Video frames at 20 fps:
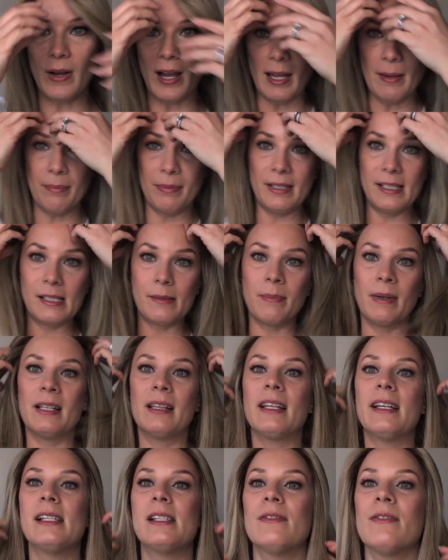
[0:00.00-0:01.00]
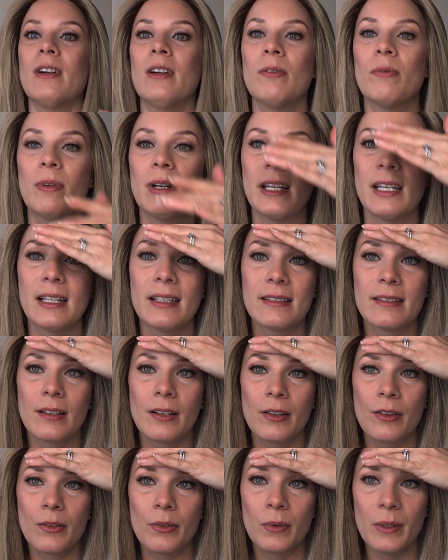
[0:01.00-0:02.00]
So I placed my lace front wigs
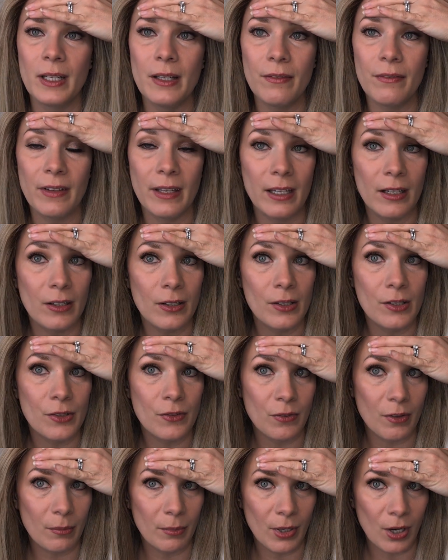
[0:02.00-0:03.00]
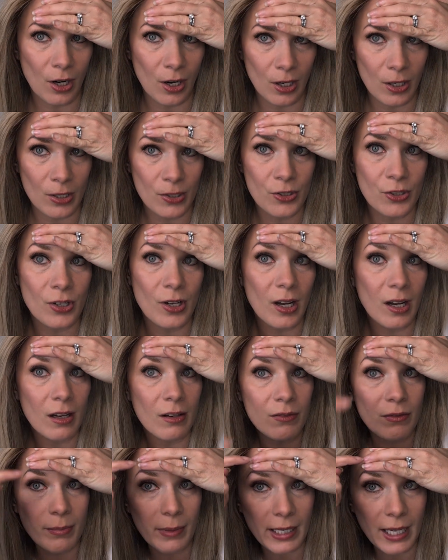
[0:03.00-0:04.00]
3 fingers from the arch
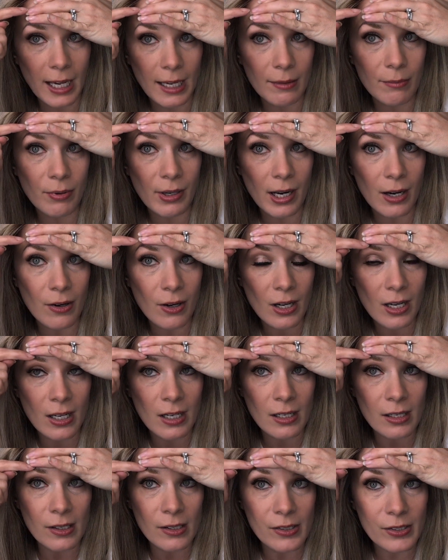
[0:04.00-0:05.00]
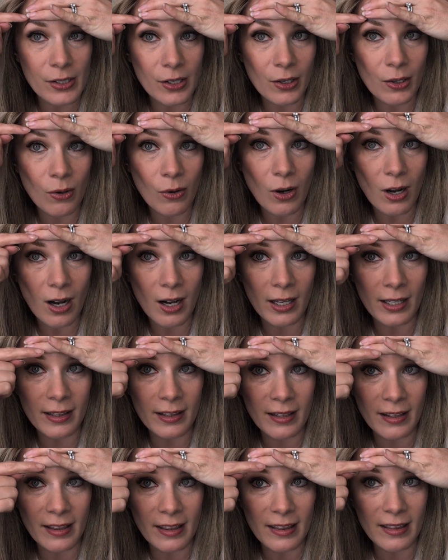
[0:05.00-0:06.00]
of my eyebrow. So
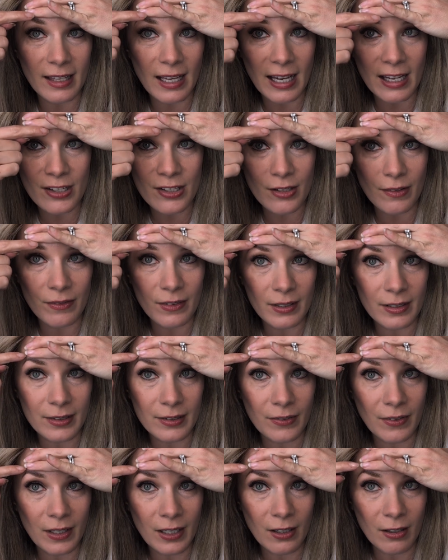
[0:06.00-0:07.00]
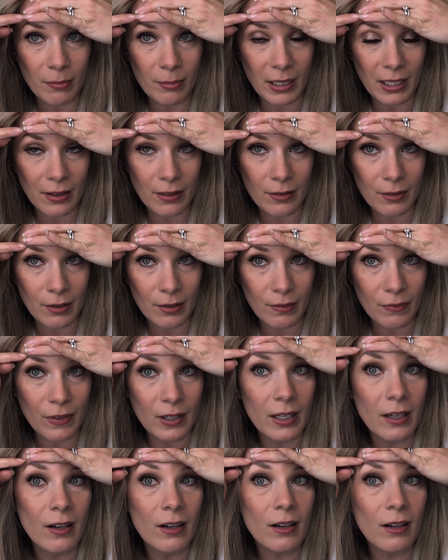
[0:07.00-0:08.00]
on the edge of this finger, my 3rd
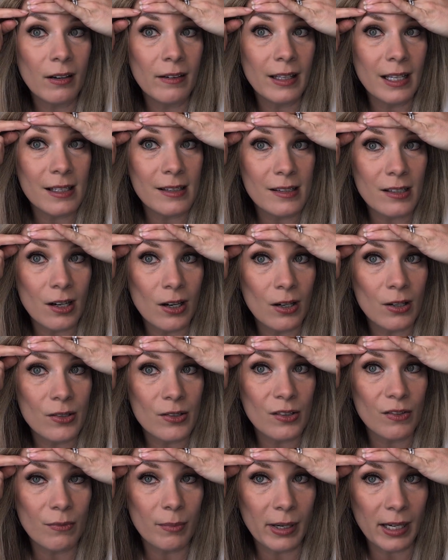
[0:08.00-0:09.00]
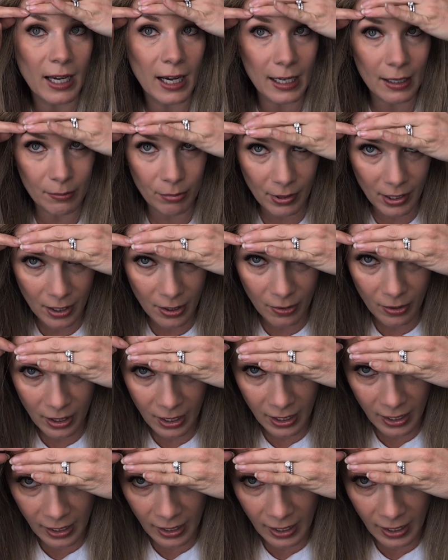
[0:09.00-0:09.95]
finger, that's the arch of my eyebrow,